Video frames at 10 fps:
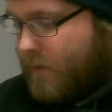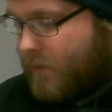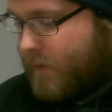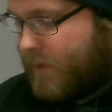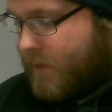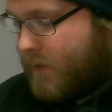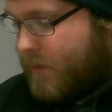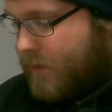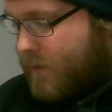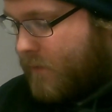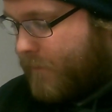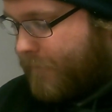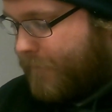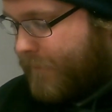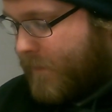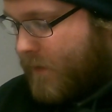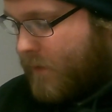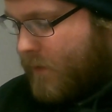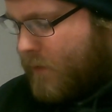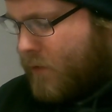Call this a
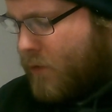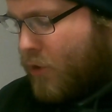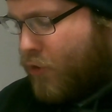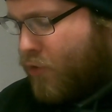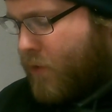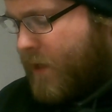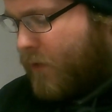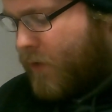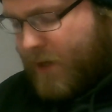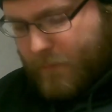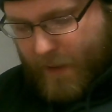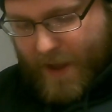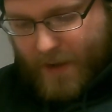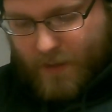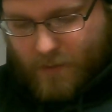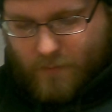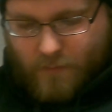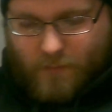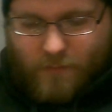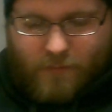greenback.
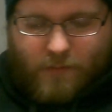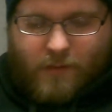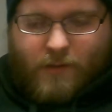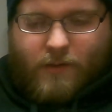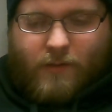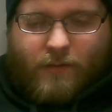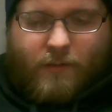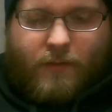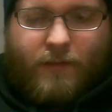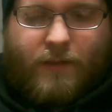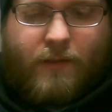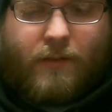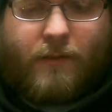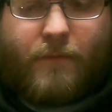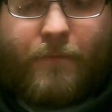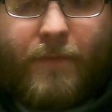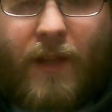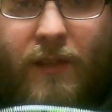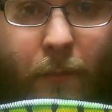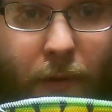
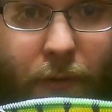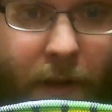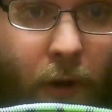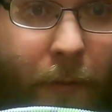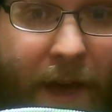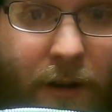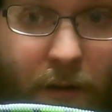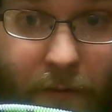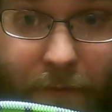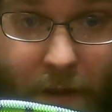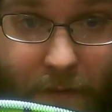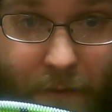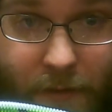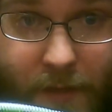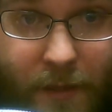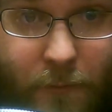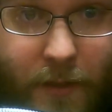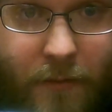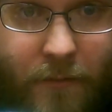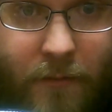That's a bluegill pattern if I've ever seen
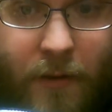one.